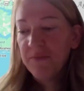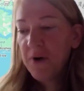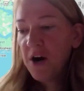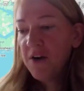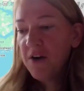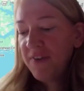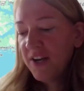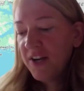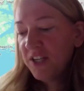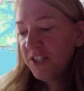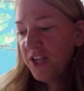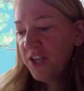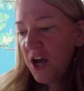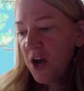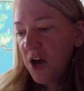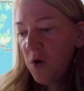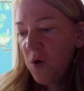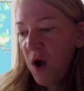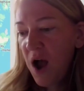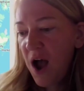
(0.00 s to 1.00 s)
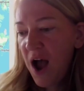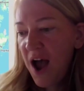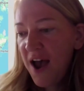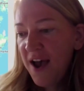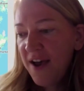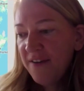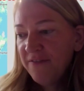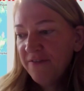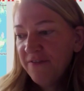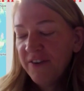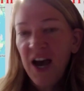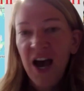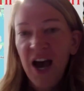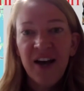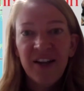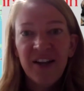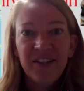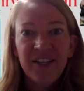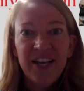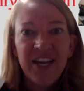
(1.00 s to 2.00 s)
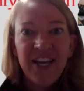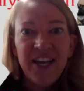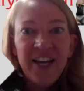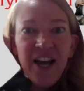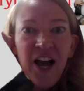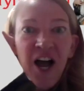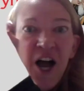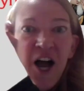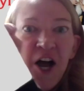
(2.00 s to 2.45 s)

perfect. So I've got the